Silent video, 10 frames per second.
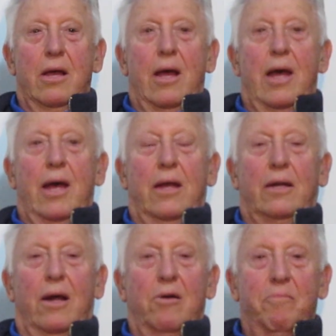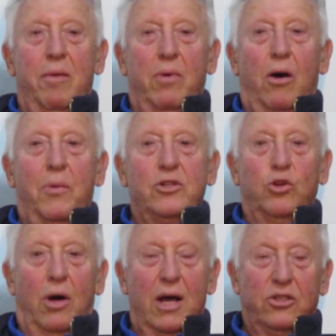And I remember I went
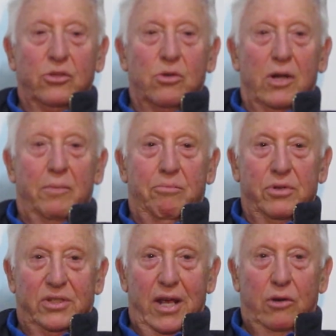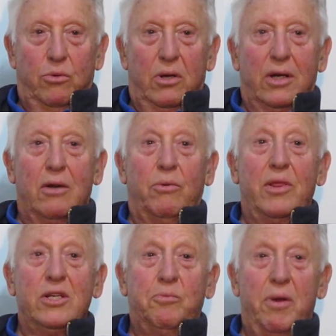to high school in Prince Edward, and when
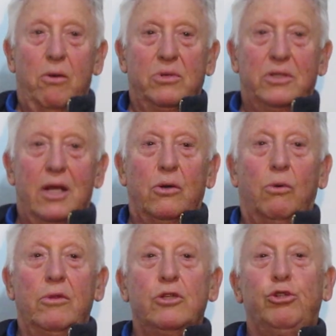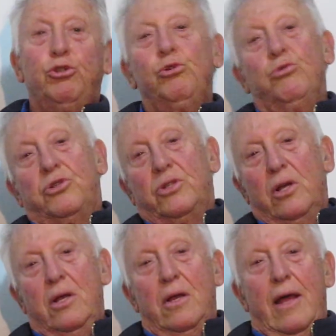this prayer was said, all the Jews
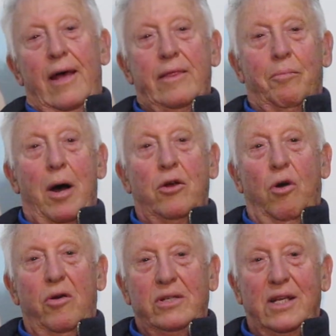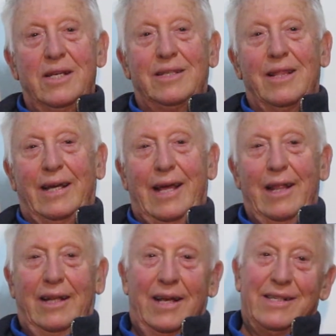and the minorities and the
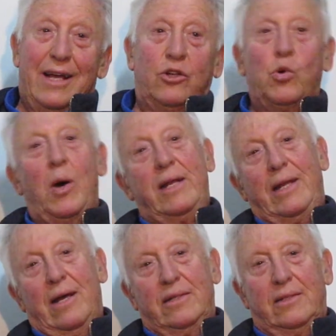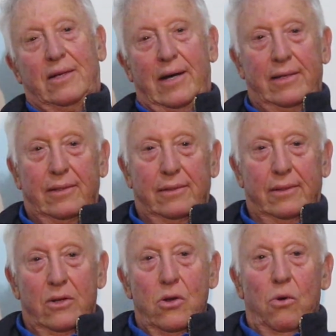Catholics had to wait outside
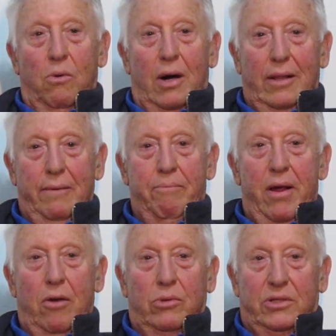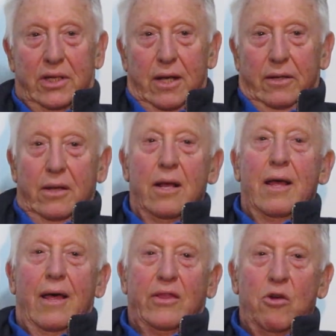while the prayer was said,
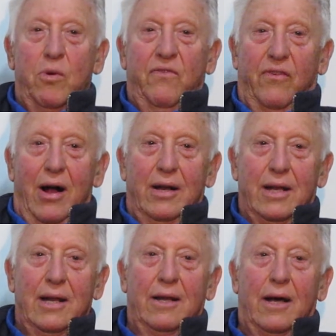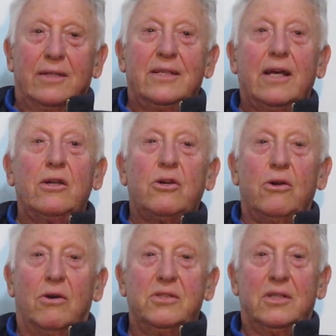and then we filed in like
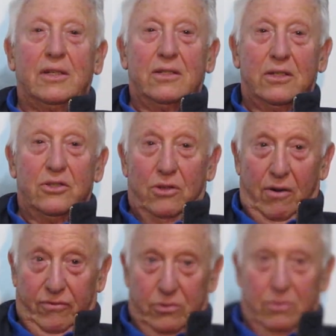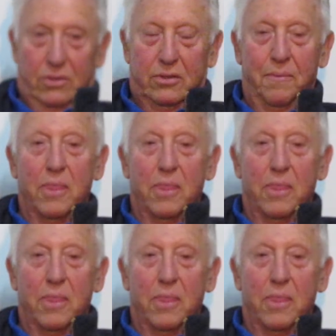second-class citizens afterwards.